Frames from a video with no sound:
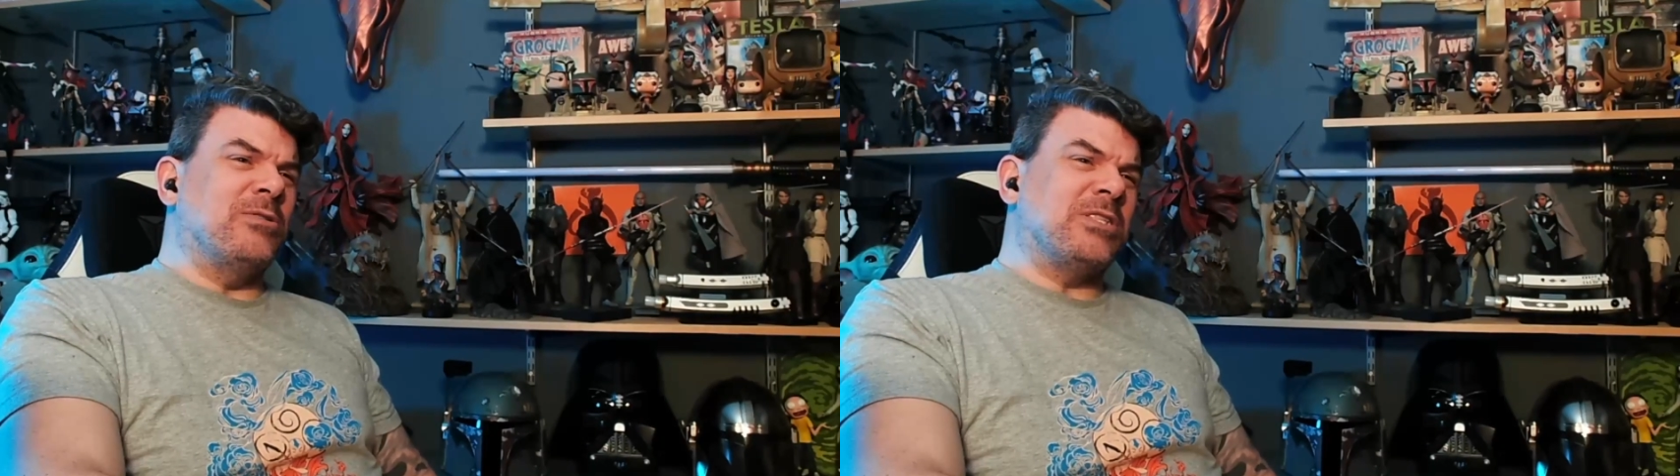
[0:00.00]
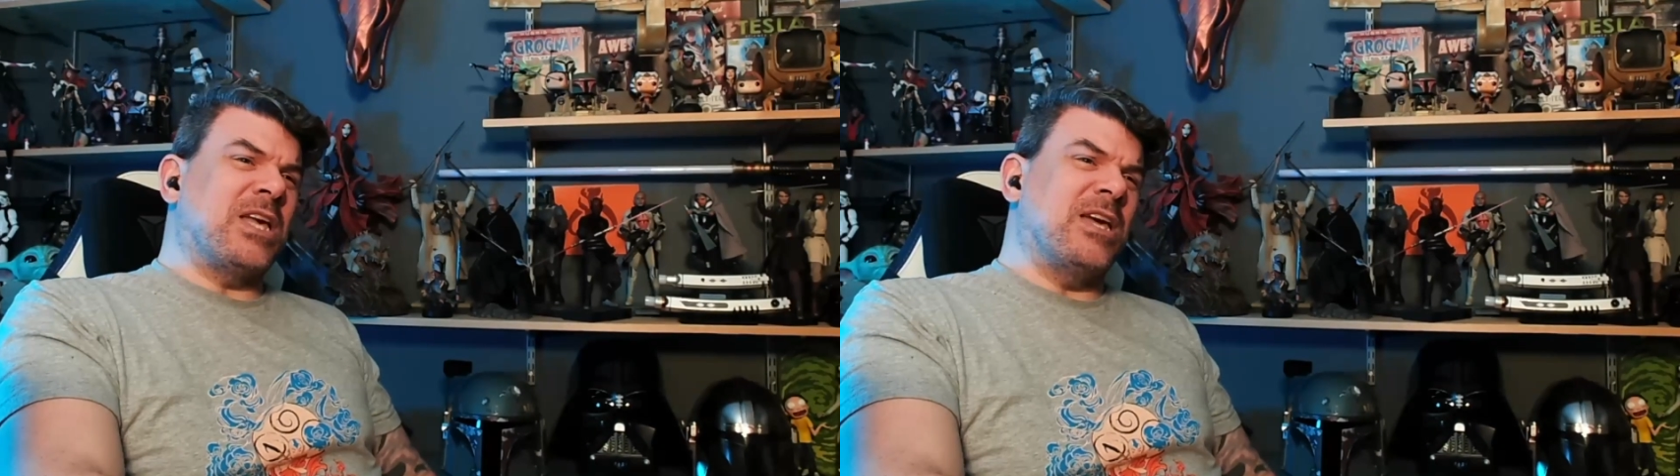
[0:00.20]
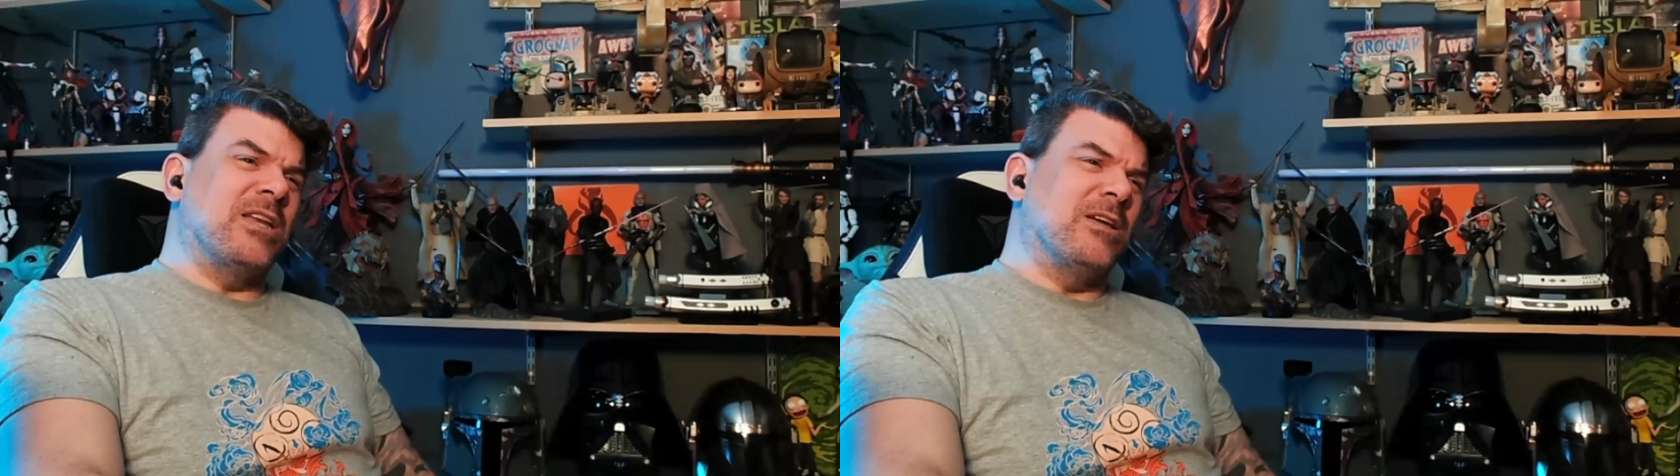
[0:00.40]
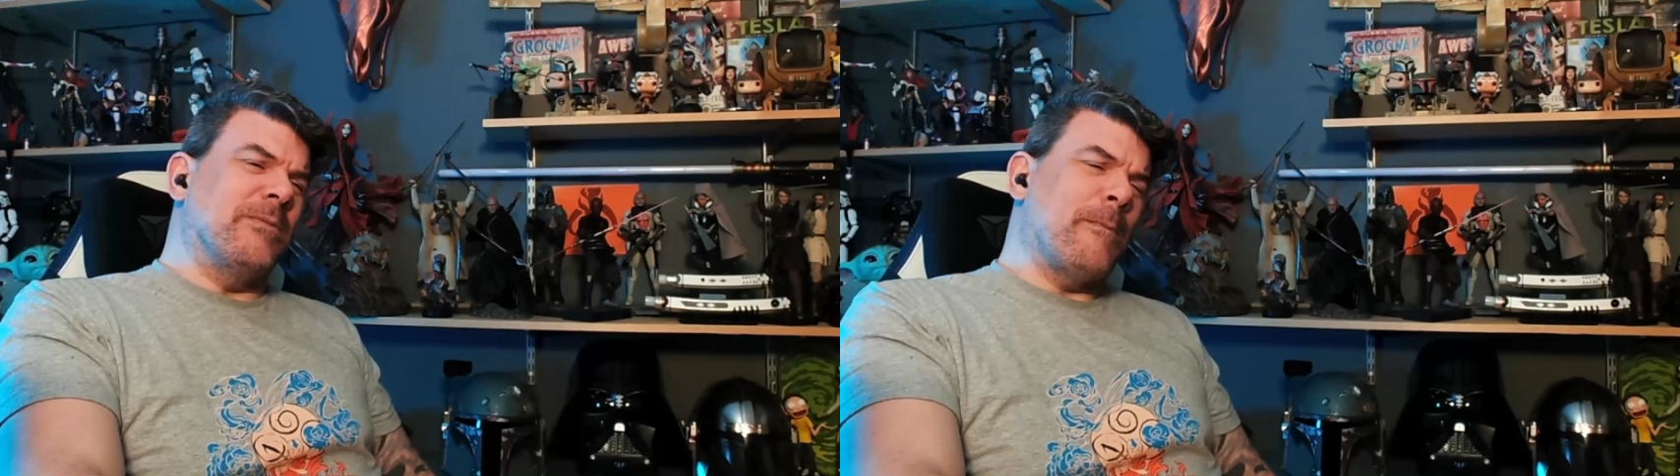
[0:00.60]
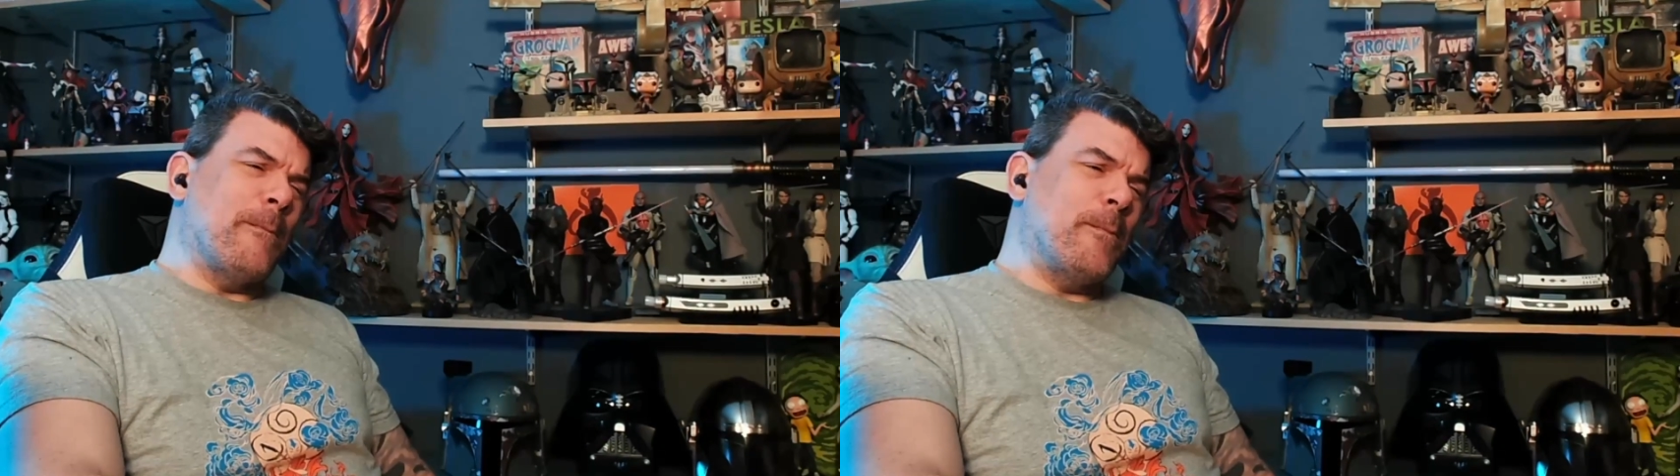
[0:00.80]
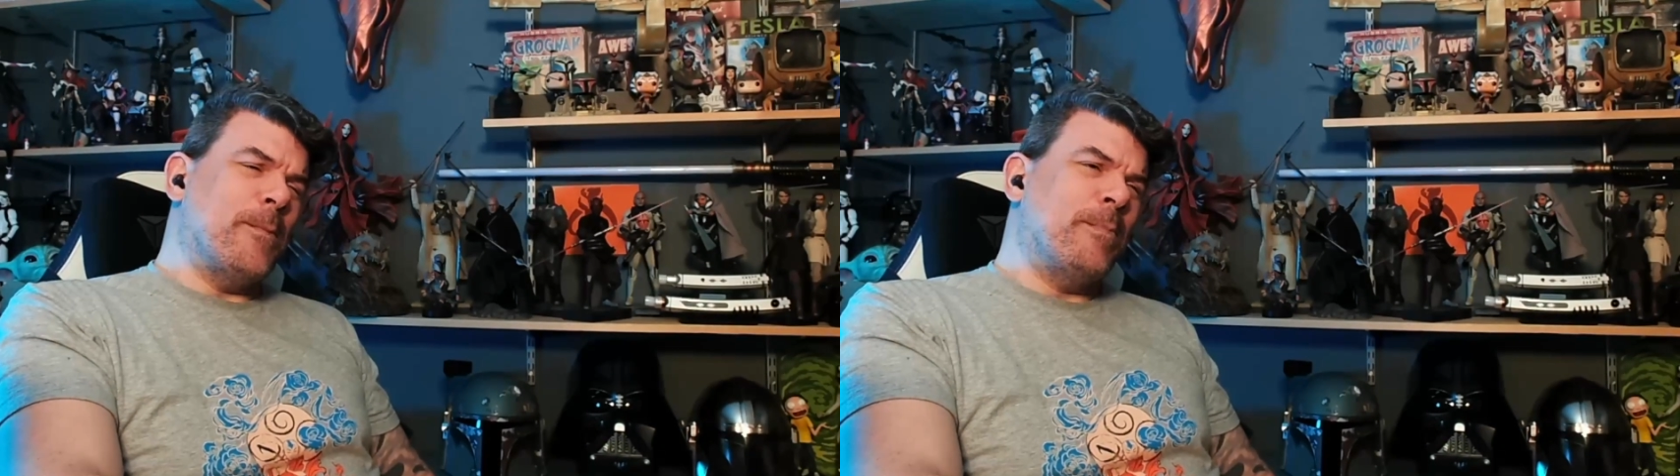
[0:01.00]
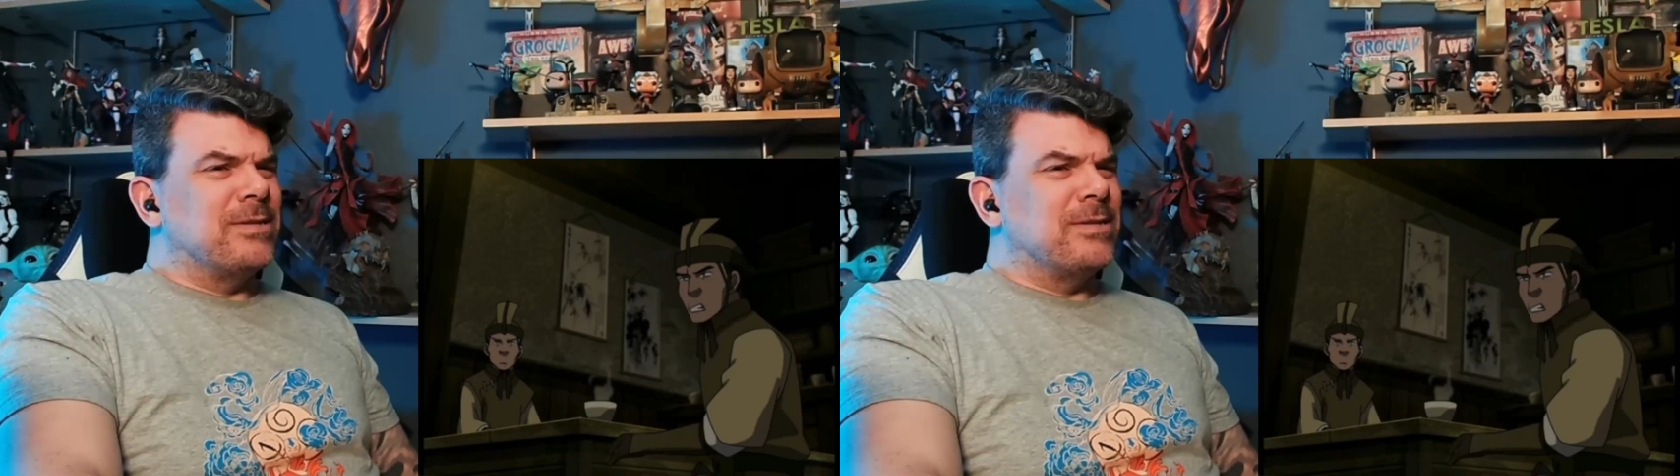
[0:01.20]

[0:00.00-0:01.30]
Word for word: and saying it.